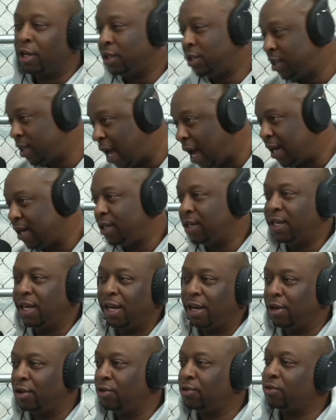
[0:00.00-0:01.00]
sign a
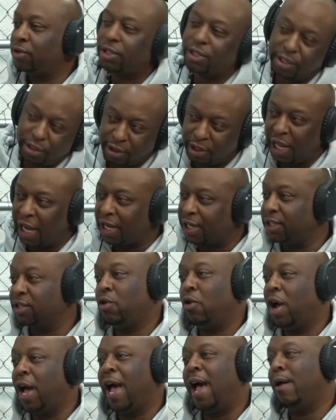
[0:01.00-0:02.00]
deal, think it's
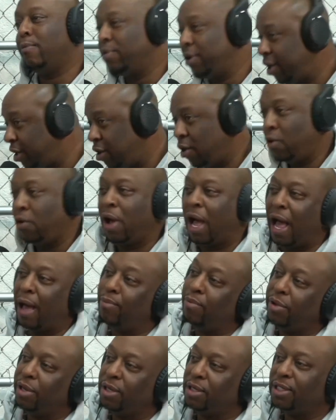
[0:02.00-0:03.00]
gonna happen, don't
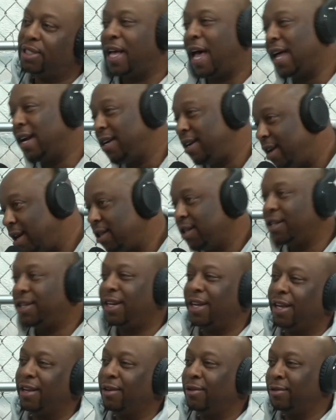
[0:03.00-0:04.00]
happen. Sign another
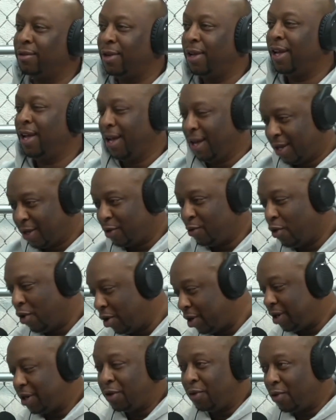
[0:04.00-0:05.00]
deal, you
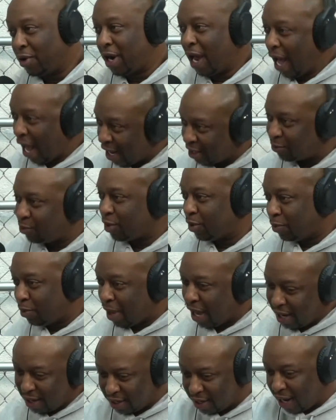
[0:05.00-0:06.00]
on the hospital
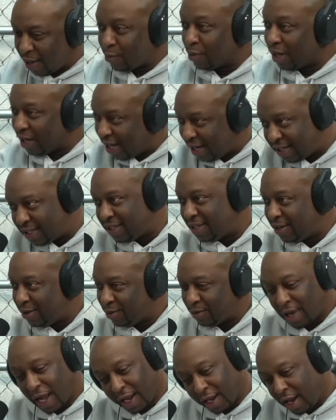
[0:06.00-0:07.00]
bed and they releasing
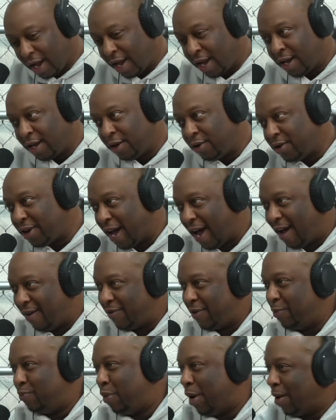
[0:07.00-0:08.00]
you like, hey, you can
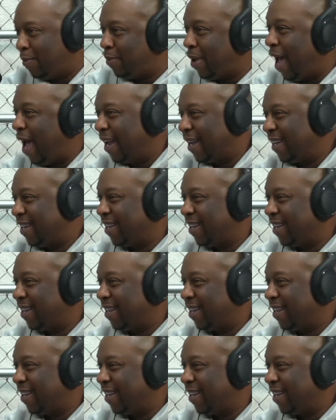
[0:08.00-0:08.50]
have your pub back.